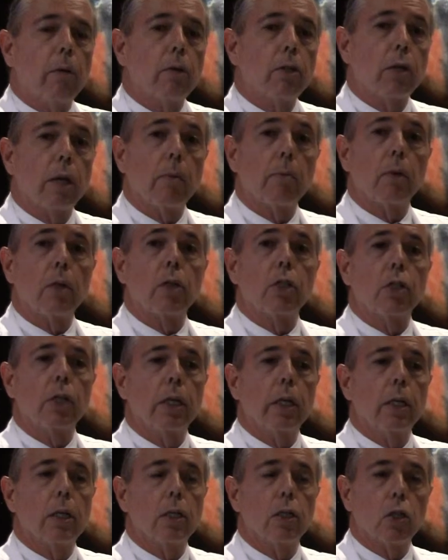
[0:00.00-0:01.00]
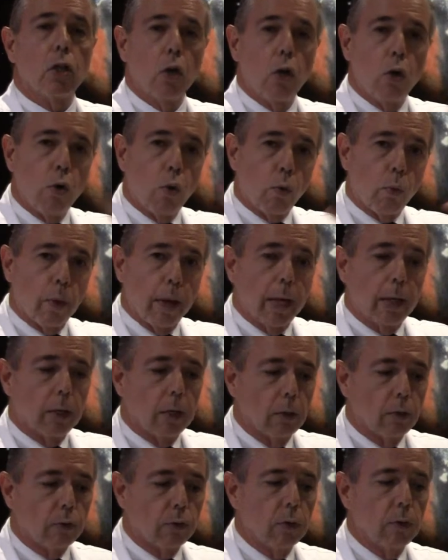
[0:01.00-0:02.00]
was able to see his whole
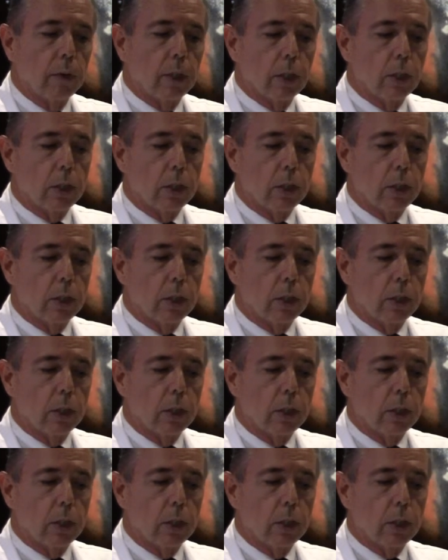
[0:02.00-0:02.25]
retina through this